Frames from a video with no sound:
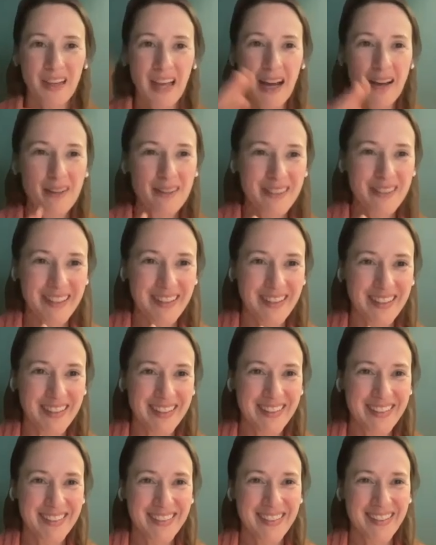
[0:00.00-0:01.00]
counter
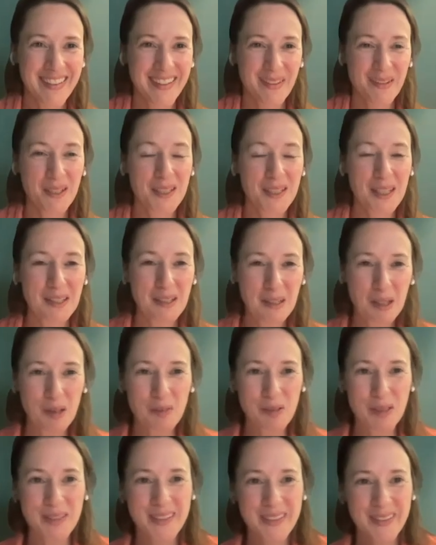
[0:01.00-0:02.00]
this, we need
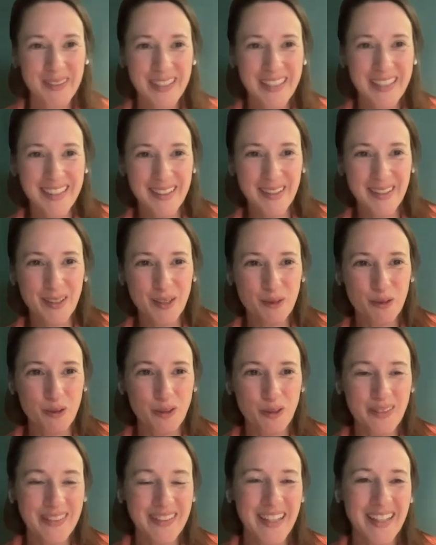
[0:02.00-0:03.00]
humans to eat those
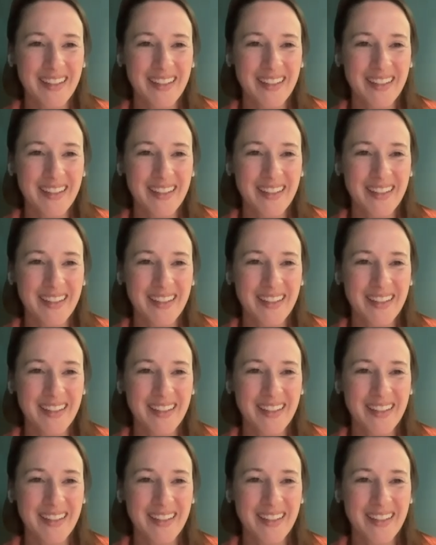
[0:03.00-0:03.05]
foods.